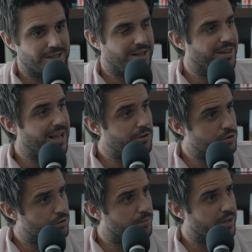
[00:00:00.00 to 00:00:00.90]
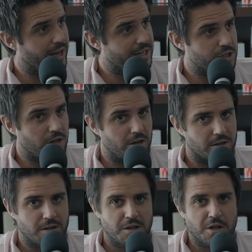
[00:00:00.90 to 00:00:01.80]
that allows you to be a
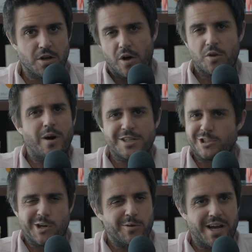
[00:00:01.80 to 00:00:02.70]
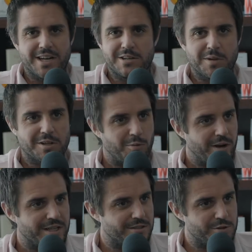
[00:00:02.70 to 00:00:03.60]
hedgehog. Otherwise, you go 90 million
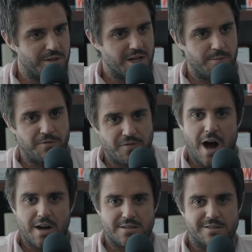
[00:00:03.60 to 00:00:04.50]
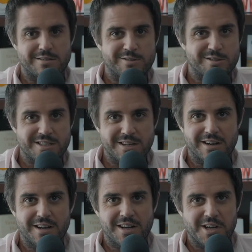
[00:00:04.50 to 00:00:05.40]
ways. You become a fox. You see
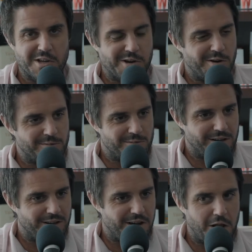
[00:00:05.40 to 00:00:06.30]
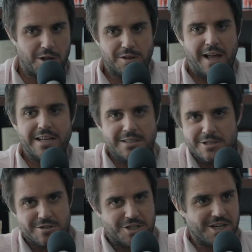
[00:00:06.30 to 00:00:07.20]
a, you know, a light
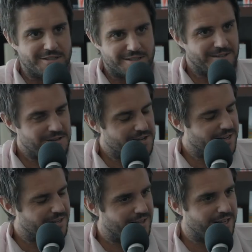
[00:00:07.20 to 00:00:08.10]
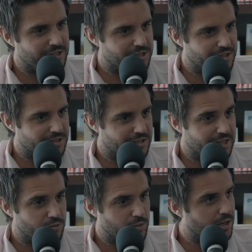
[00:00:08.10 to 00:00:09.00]
and you chase it, and right. that's just
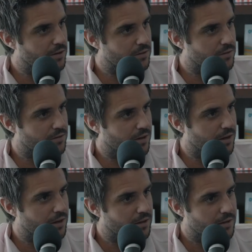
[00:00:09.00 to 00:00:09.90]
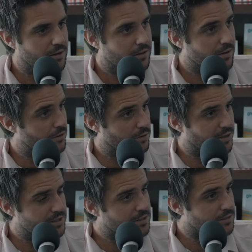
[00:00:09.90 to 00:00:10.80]
that's what kills uh, kills a business.